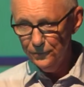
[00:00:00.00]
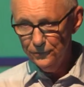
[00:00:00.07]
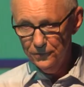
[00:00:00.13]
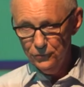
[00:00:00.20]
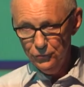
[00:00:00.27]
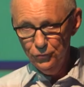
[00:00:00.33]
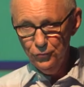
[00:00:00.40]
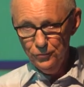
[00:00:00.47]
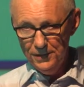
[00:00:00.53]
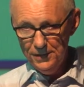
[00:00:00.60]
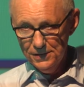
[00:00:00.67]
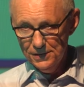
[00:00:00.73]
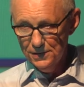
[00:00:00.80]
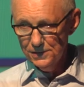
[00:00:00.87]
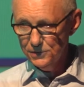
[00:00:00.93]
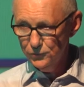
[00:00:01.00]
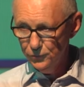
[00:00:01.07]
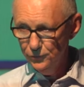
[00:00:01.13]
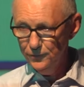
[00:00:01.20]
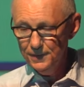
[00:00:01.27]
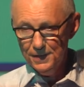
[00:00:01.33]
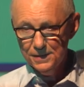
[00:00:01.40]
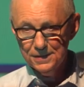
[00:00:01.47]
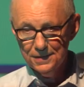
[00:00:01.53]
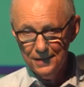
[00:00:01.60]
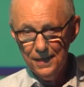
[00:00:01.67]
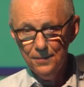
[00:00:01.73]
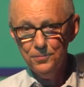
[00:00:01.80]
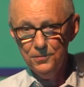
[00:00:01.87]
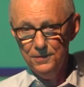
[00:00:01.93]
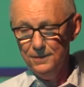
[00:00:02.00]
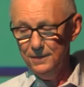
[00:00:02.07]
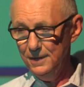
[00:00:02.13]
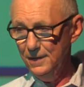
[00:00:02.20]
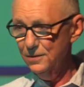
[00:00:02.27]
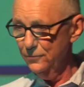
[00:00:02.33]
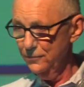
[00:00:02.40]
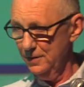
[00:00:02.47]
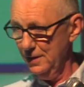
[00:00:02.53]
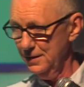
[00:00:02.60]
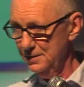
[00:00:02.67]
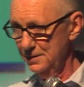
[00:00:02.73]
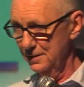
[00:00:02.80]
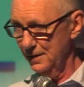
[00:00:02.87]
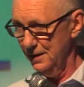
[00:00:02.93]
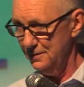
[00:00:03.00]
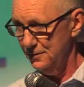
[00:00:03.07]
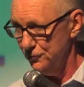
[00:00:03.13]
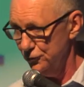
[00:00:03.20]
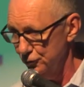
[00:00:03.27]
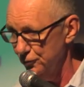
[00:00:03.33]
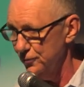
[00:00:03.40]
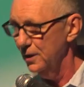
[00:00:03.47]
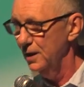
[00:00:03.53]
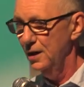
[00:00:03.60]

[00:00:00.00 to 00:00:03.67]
for two reasons, two things that happened at the end of 1992.